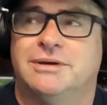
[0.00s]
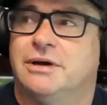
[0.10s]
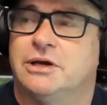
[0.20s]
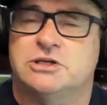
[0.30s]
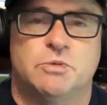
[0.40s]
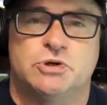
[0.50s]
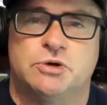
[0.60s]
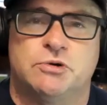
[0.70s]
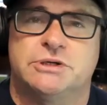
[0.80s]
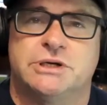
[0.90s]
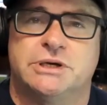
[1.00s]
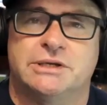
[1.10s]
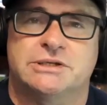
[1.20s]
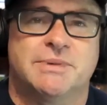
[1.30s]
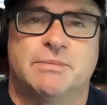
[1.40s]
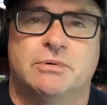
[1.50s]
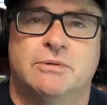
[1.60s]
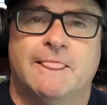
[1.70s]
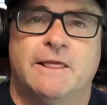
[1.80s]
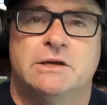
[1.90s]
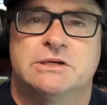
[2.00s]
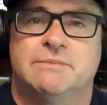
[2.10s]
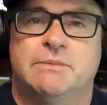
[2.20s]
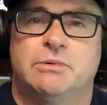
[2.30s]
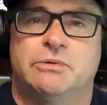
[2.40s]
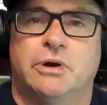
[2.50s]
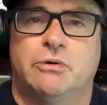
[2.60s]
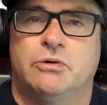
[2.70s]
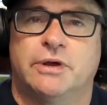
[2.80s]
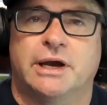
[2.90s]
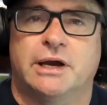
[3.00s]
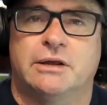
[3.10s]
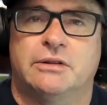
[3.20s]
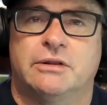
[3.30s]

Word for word: it's maturity, and some people know who they are.